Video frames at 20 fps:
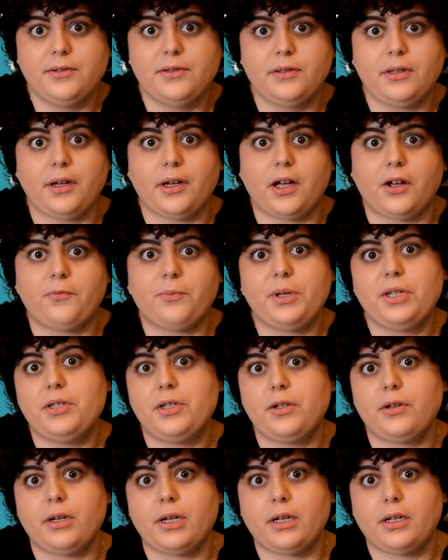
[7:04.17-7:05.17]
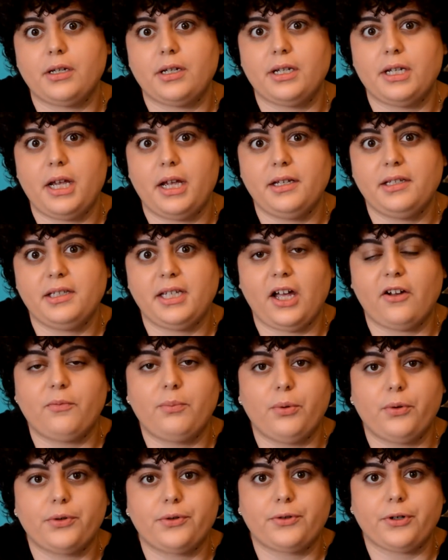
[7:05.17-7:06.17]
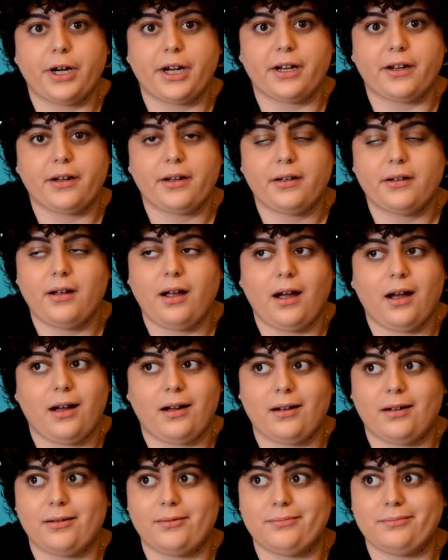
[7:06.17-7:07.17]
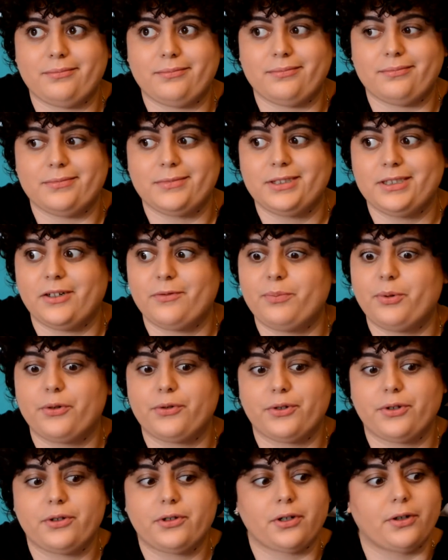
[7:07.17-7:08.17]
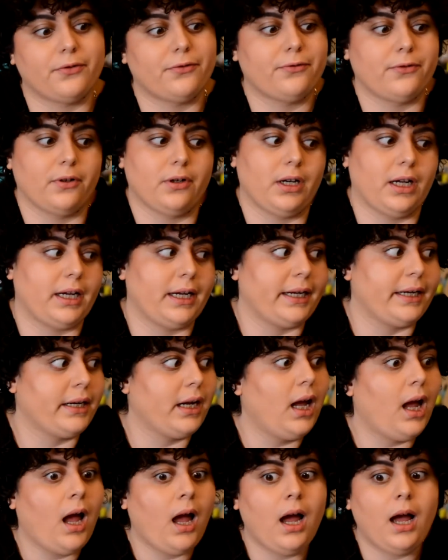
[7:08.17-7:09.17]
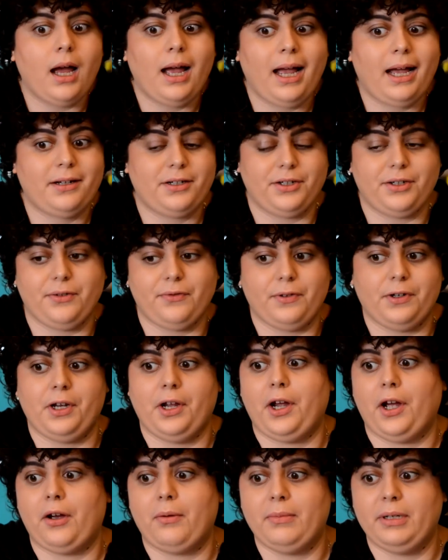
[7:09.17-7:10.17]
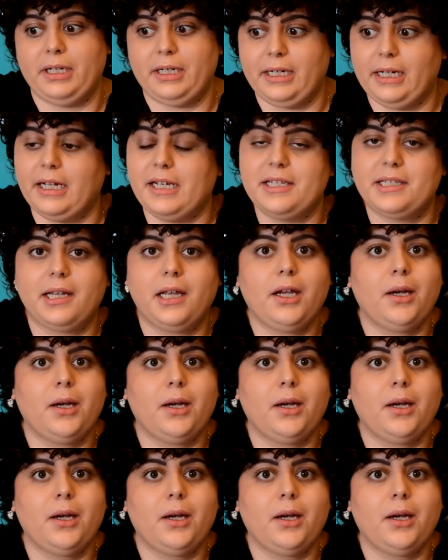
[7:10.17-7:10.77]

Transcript: So I've been doing self-portrait, um, self-portraiture for like I don't even know how many years.